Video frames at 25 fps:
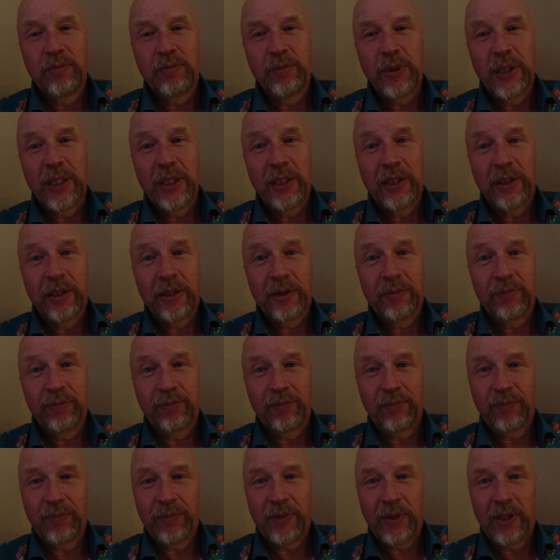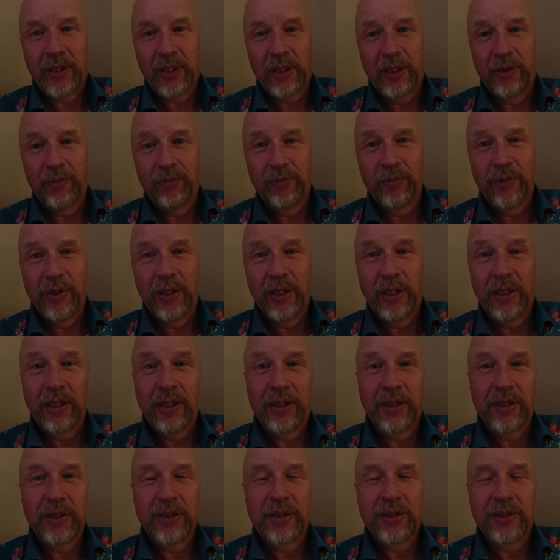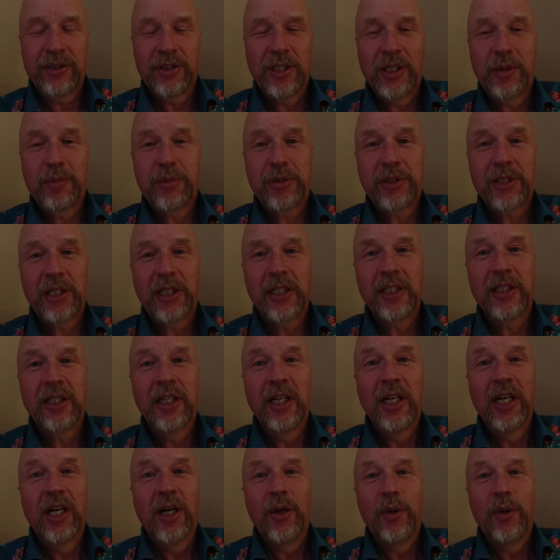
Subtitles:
Being a cheapskate,